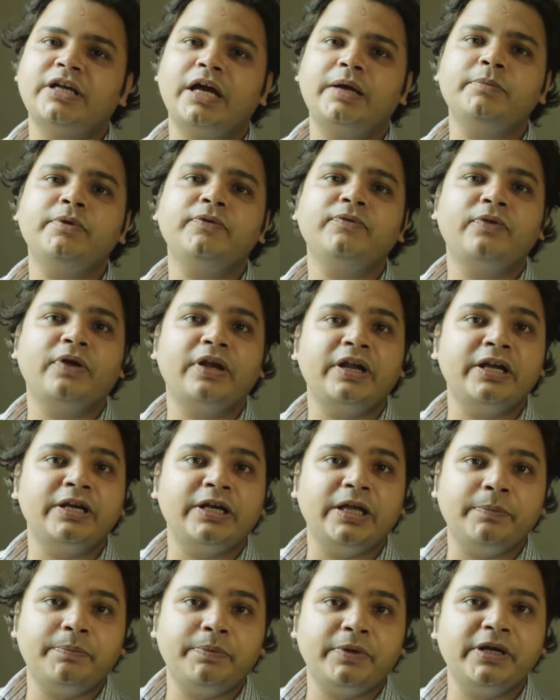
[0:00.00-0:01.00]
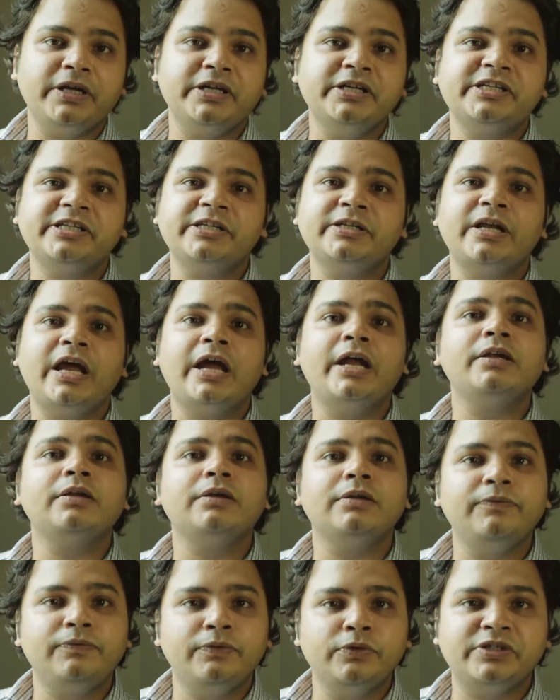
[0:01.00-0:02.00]
time of great apprehension and
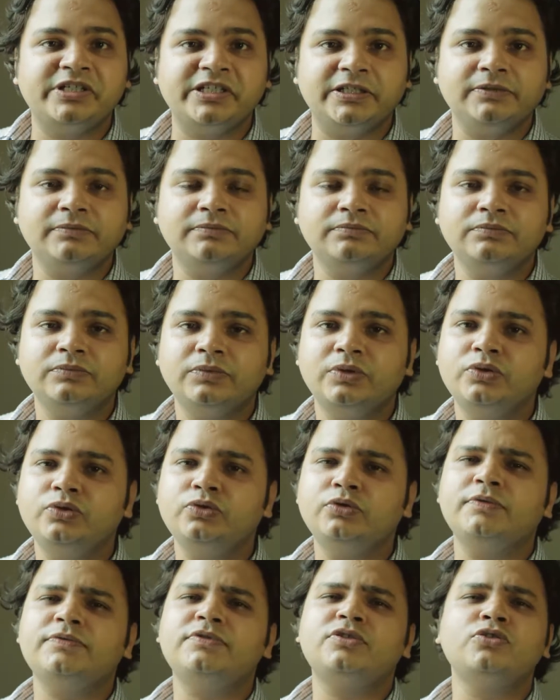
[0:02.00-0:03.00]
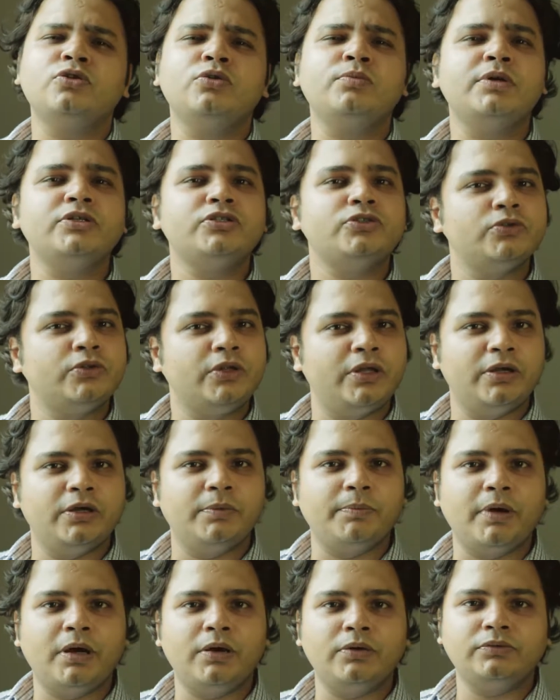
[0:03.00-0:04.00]
confusion. You have so much to think
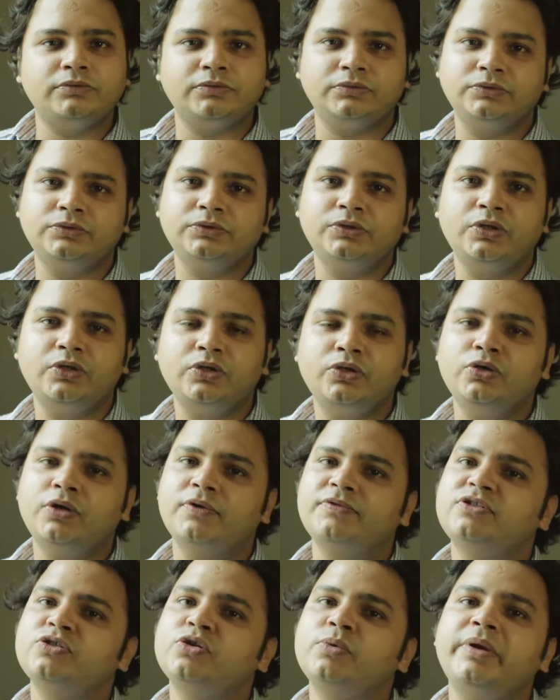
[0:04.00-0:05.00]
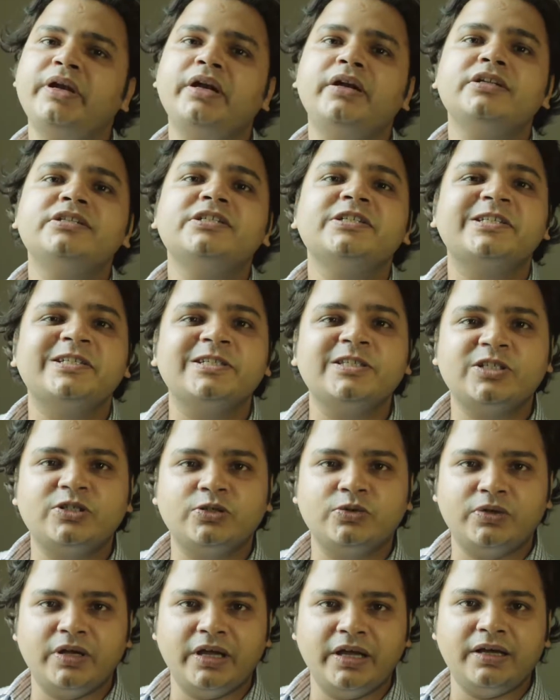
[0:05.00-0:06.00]
about. You have so many decisions
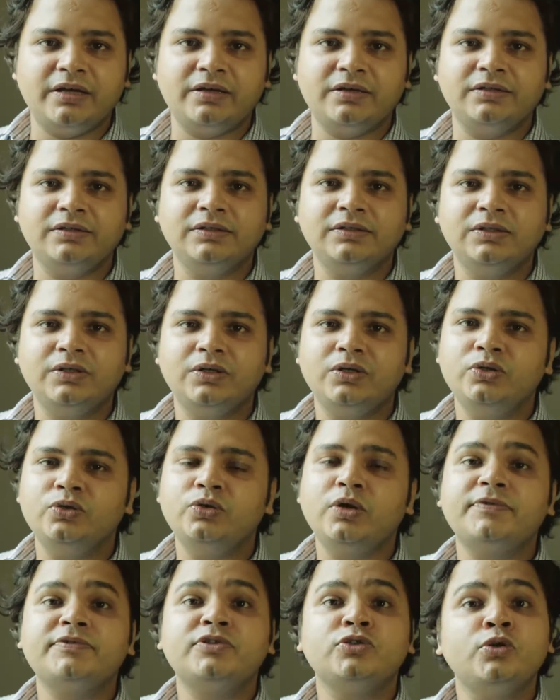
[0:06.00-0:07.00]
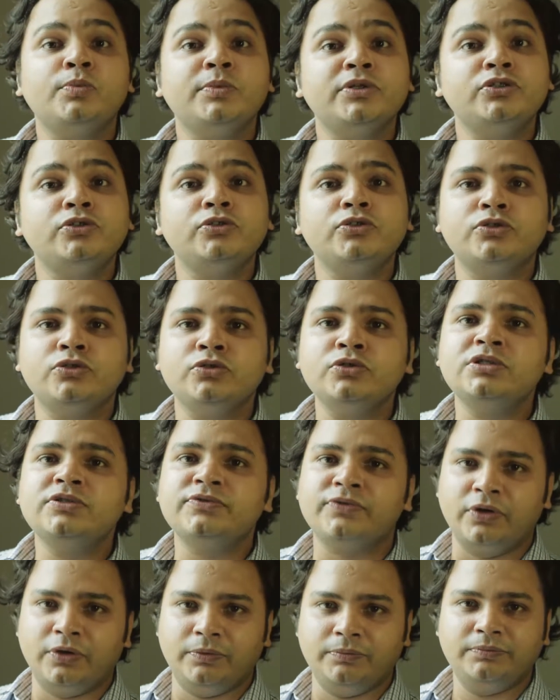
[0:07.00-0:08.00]
to take. You have so much to choose
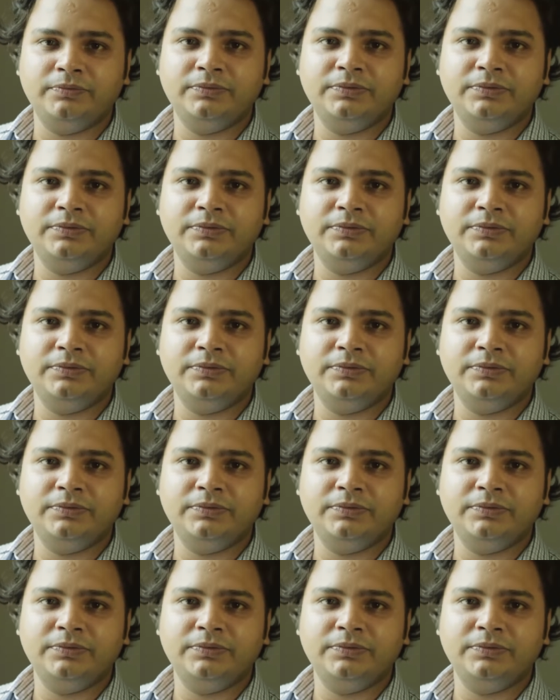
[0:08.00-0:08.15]
from.